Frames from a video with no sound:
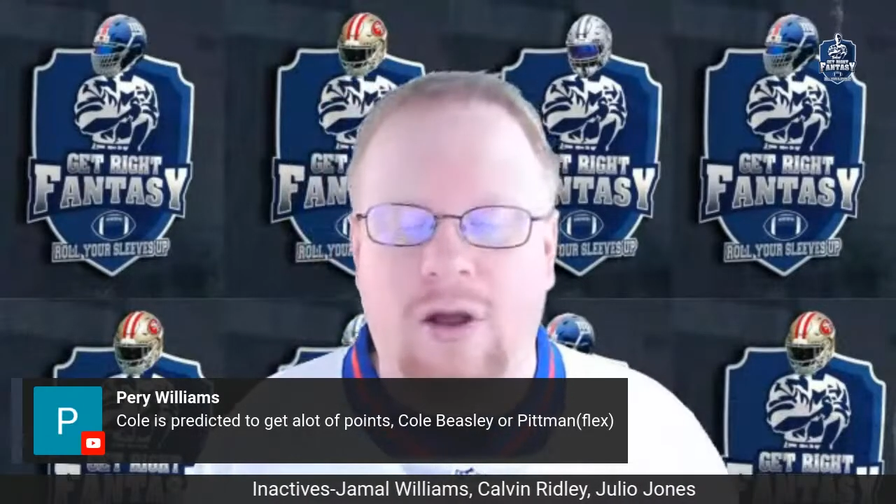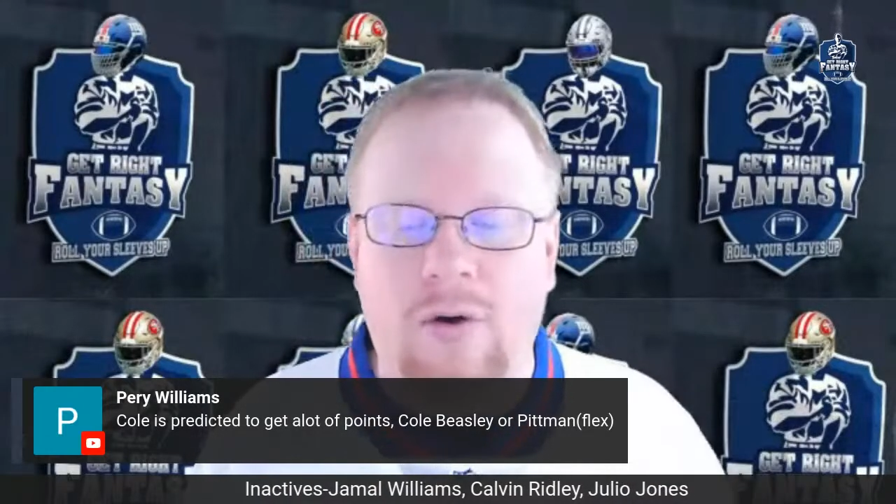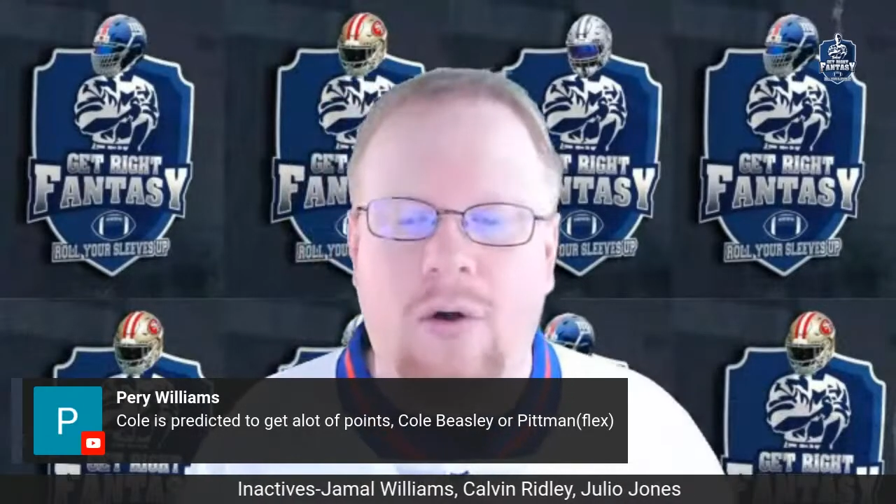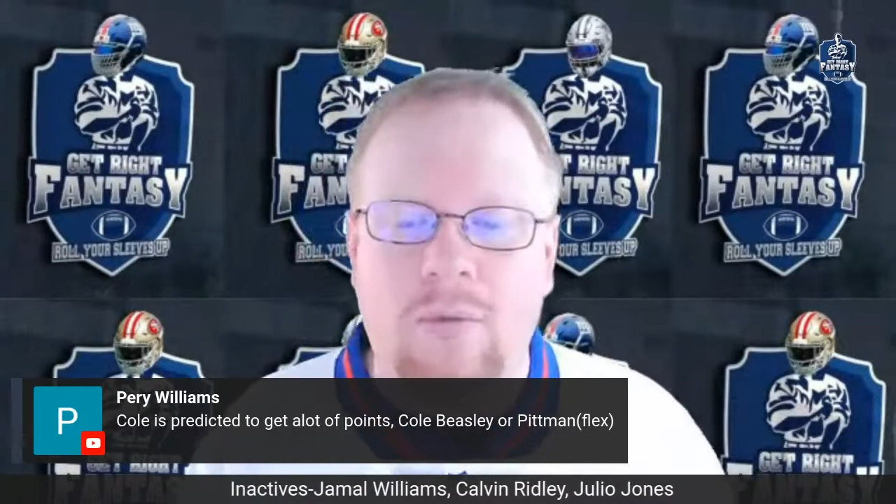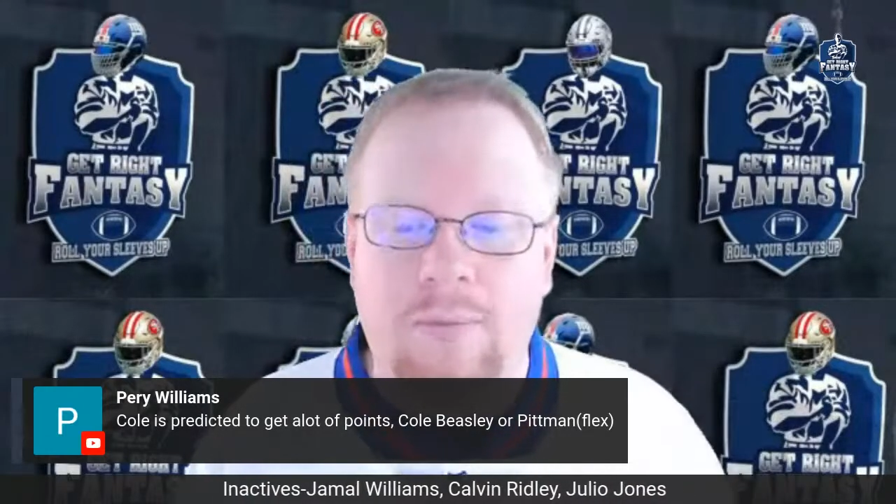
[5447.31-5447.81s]

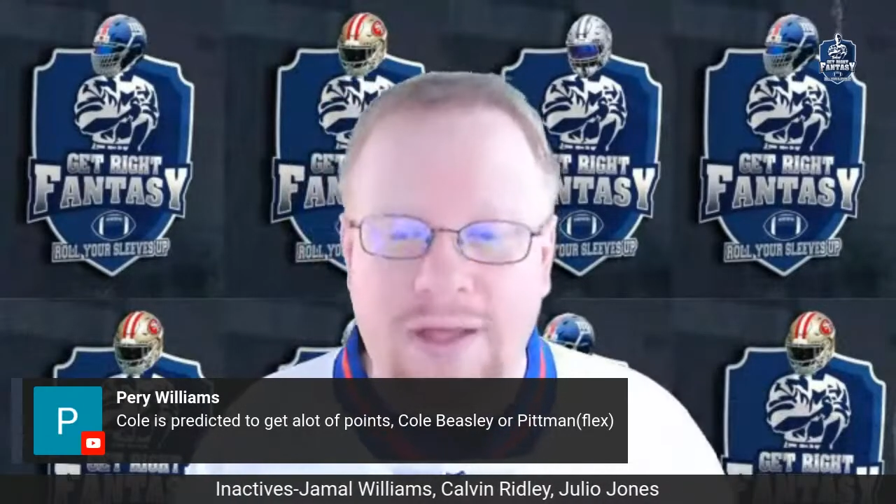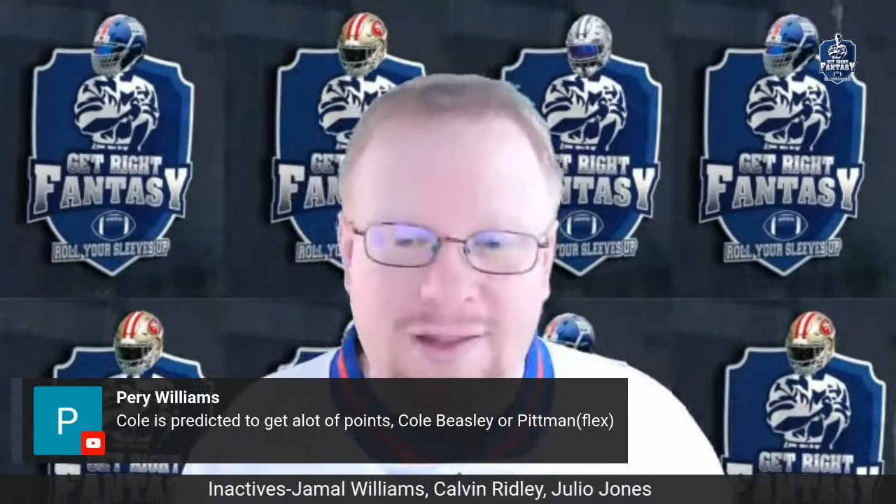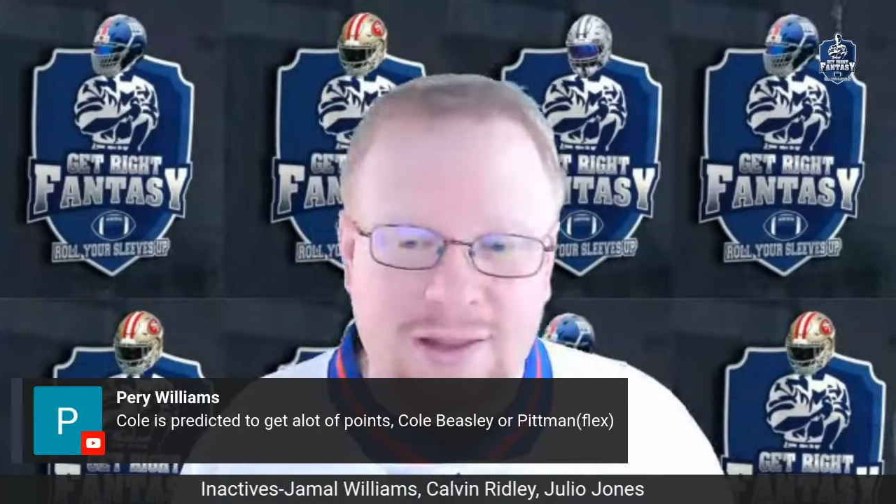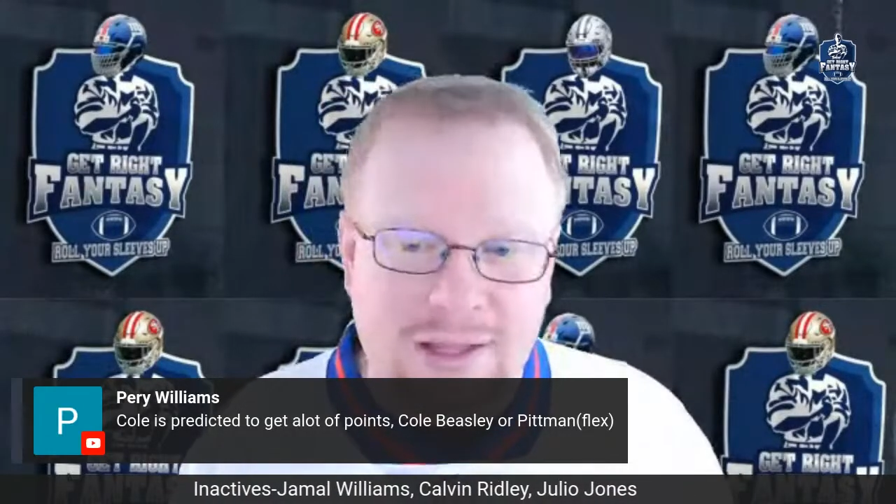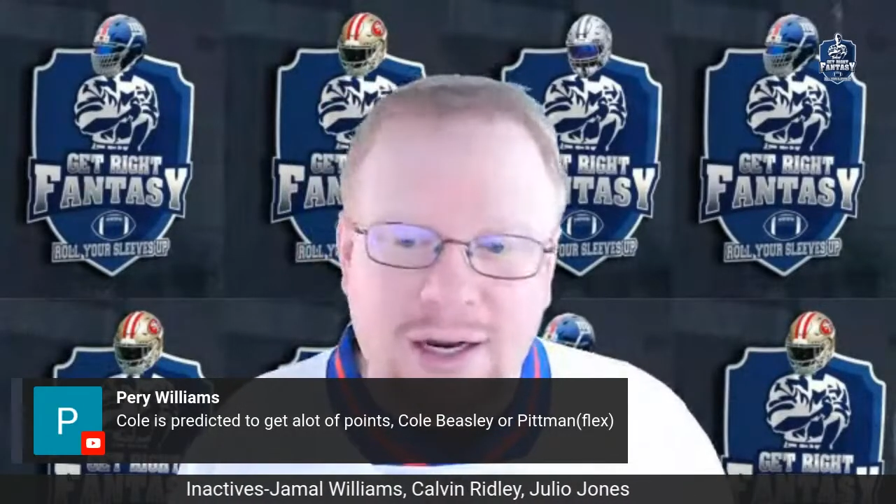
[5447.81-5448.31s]
go Cole
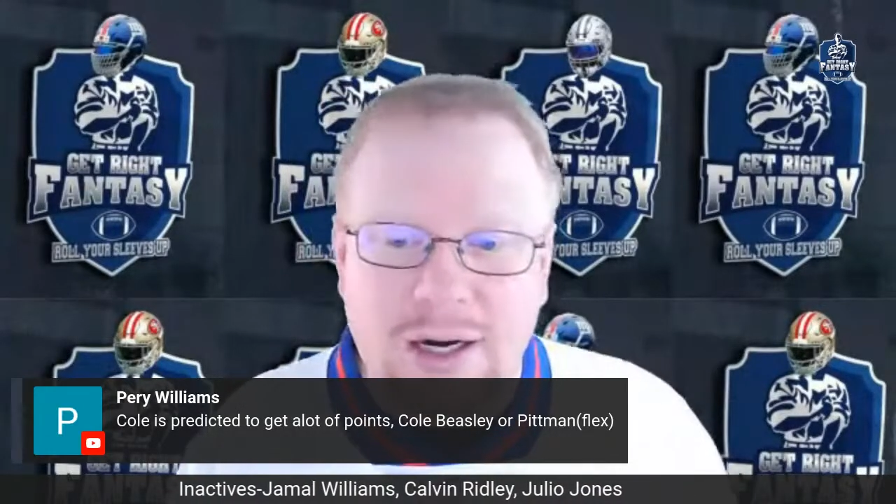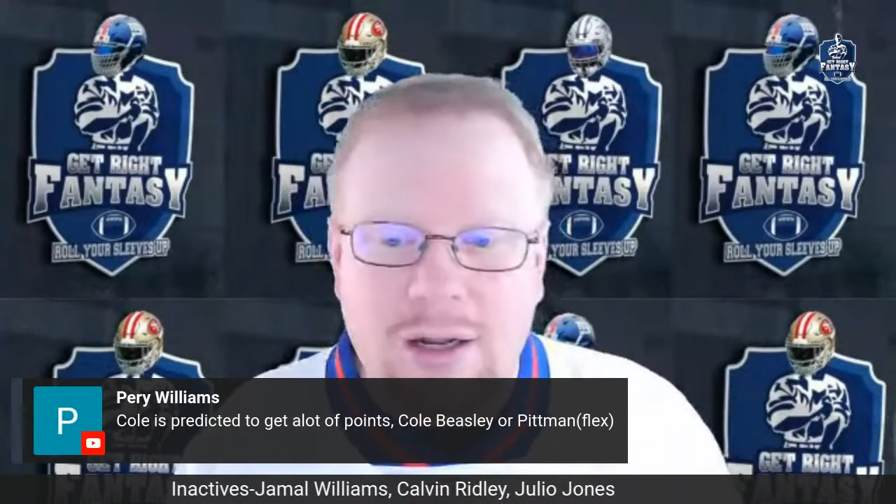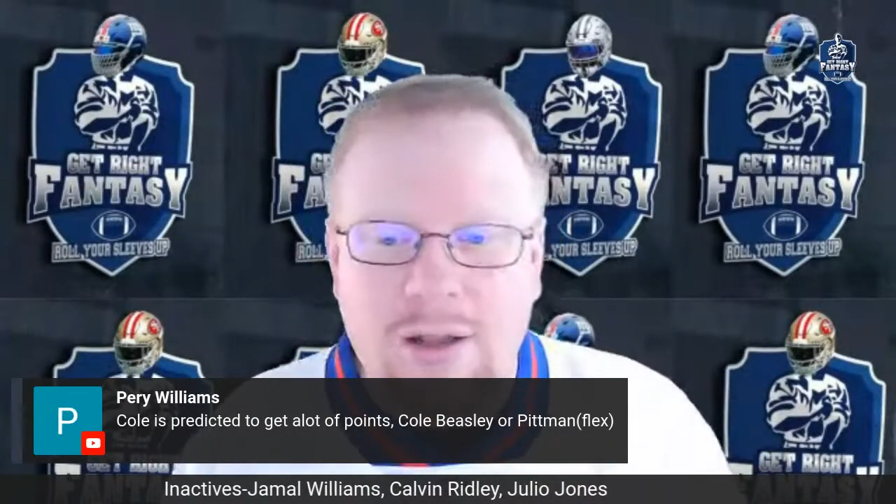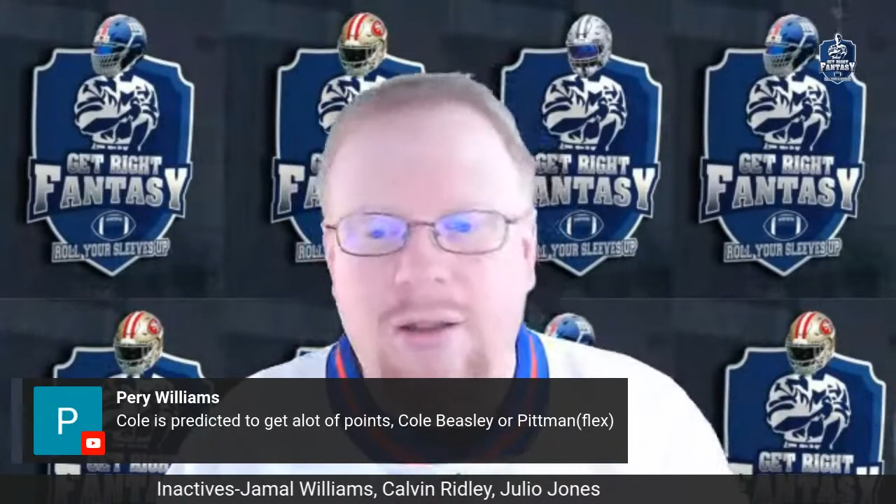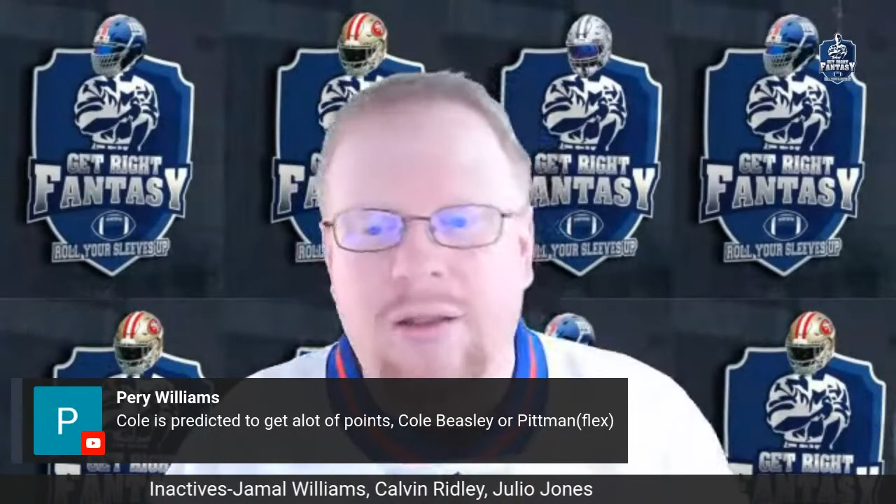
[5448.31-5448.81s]
Beasley here